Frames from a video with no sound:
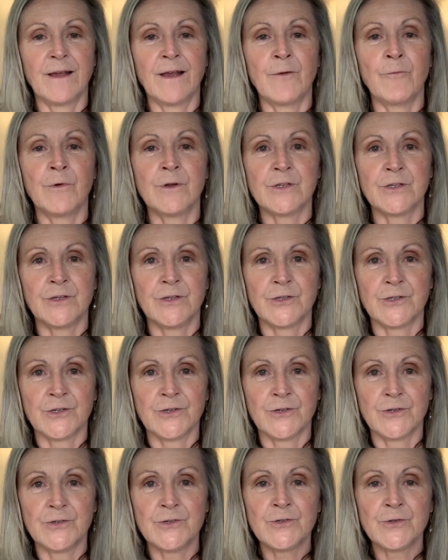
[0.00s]
I want you to
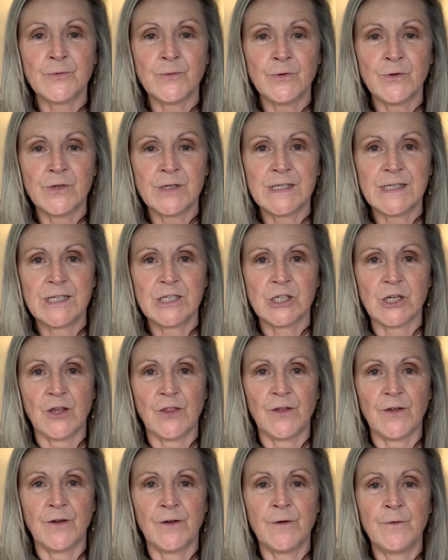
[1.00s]
turn towards each
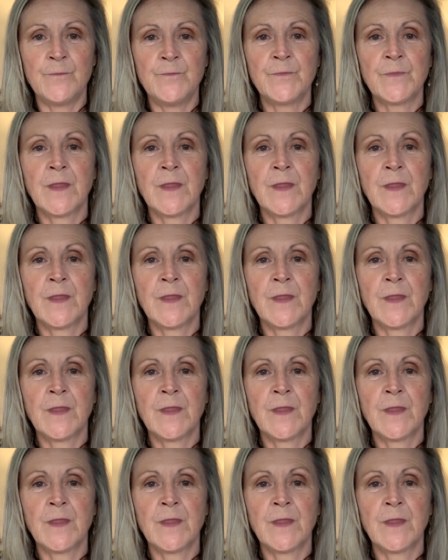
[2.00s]
other,